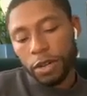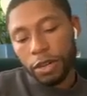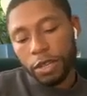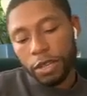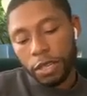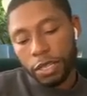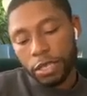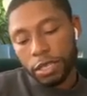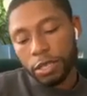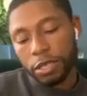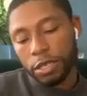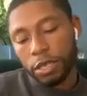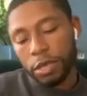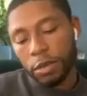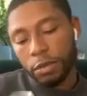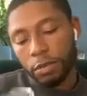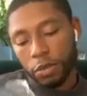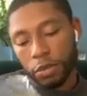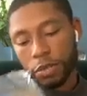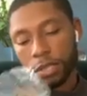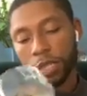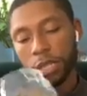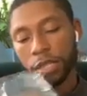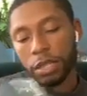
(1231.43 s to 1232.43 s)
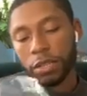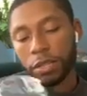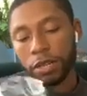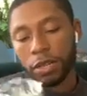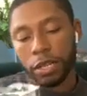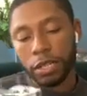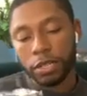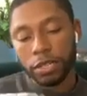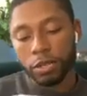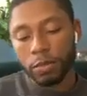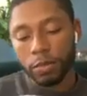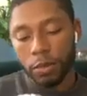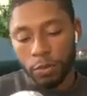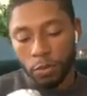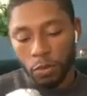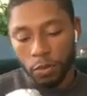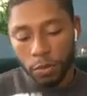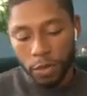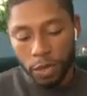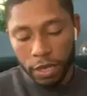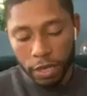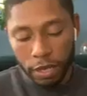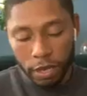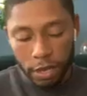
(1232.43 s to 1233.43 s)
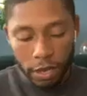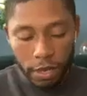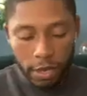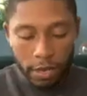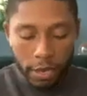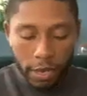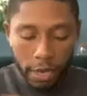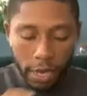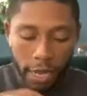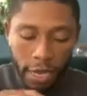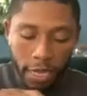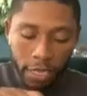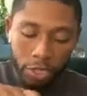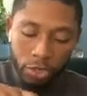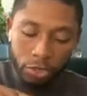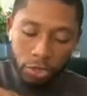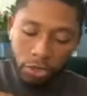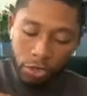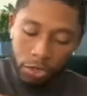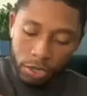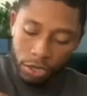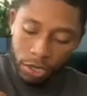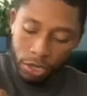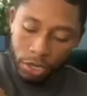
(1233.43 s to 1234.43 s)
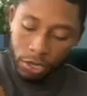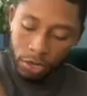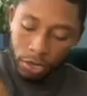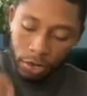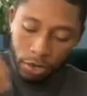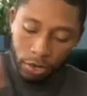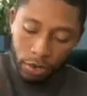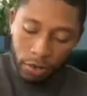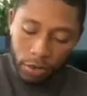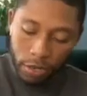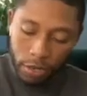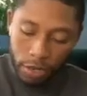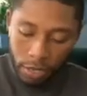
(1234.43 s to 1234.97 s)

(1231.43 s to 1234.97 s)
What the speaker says: And this particular instrument will be extra secure